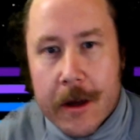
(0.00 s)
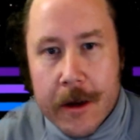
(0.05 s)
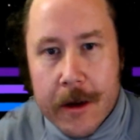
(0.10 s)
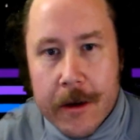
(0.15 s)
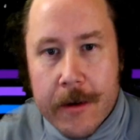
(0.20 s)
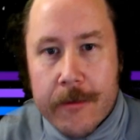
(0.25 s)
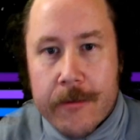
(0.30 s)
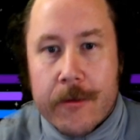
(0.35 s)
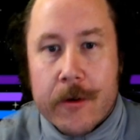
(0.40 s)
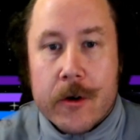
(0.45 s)

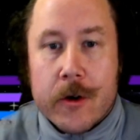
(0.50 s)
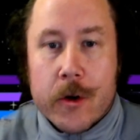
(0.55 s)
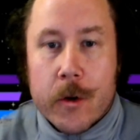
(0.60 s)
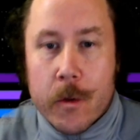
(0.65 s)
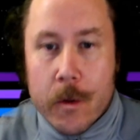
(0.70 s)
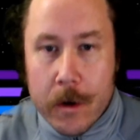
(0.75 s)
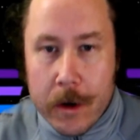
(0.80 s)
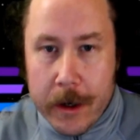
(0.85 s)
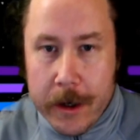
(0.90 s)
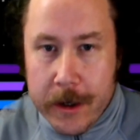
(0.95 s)
For
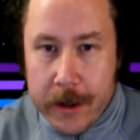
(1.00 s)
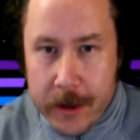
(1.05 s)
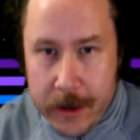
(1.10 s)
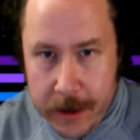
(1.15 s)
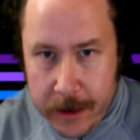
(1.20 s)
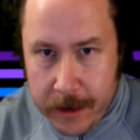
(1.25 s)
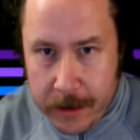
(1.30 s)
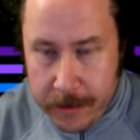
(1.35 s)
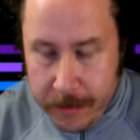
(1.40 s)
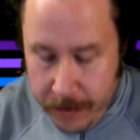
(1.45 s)
Taurus,
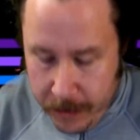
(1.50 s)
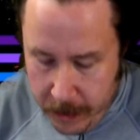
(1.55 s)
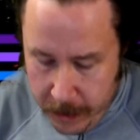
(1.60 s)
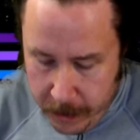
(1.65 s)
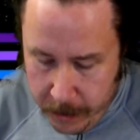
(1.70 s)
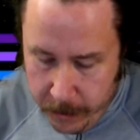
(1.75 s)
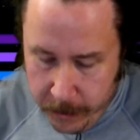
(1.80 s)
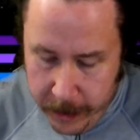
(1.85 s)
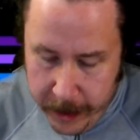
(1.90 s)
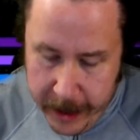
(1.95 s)

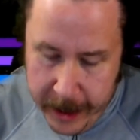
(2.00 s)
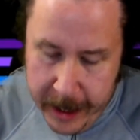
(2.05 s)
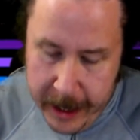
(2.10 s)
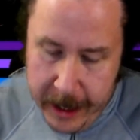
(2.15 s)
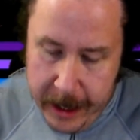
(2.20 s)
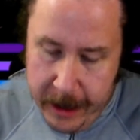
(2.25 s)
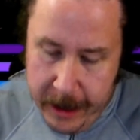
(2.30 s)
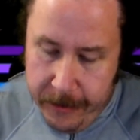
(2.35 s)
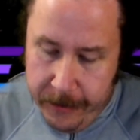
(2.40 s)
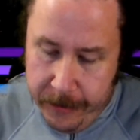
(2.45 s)
we
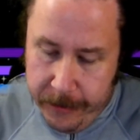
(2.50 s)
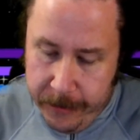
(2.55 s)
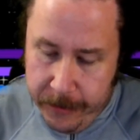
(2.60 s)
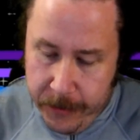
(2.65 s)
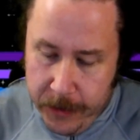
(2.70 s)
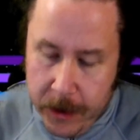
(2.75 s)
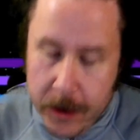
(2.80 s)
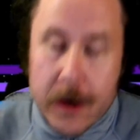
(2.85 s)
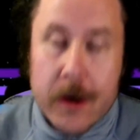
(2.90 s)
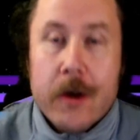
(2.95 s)
have
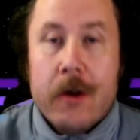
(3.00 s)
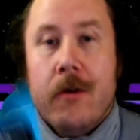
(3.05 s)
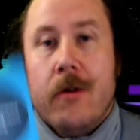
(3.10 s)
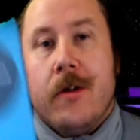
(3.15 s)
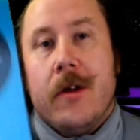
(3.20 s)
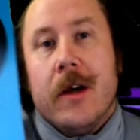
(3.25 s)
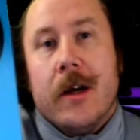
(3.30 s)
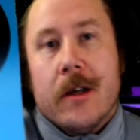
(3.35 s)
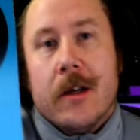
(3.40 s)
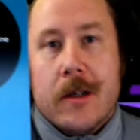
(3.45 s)
You think
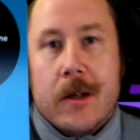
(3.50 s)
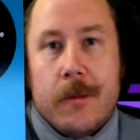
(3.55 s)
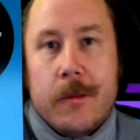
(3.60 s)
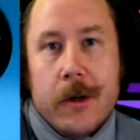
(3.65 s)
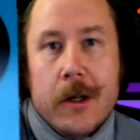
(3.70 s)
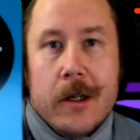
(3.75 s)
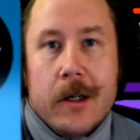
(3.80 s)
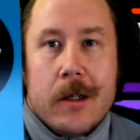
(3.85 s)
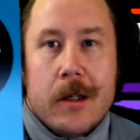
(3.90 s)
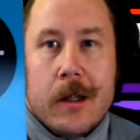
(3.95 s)
someone is
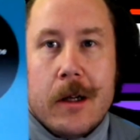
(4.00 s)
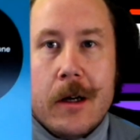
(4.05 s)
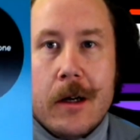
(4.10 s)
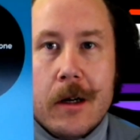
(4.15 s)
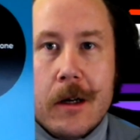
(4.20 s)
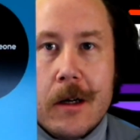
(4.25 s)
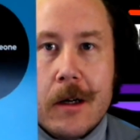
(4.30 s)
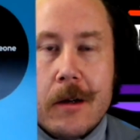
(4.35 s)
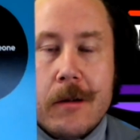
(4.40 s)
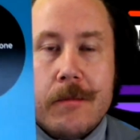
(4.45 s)
lying.
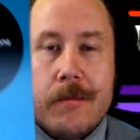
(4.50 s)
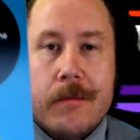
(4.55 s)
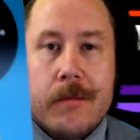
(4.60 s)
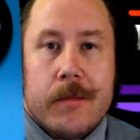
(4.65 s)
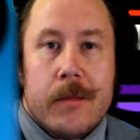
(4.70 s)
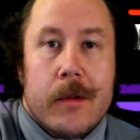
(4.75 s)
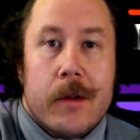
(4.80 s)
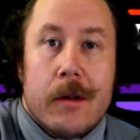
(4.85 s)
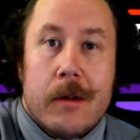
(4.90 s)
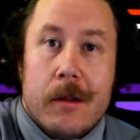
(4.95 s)

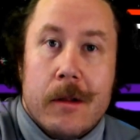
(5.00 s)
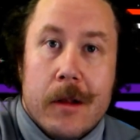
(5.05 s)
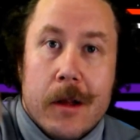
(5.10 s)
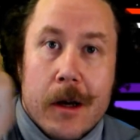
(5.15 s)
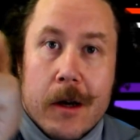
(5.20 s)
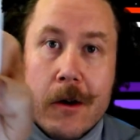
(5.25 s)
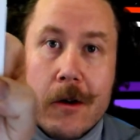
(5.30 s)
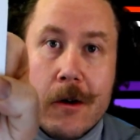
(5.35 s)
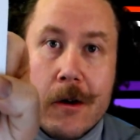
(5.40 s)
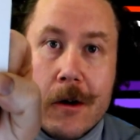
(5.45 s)
They
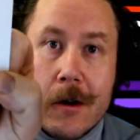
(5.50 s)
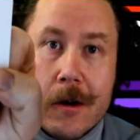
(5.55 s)
are.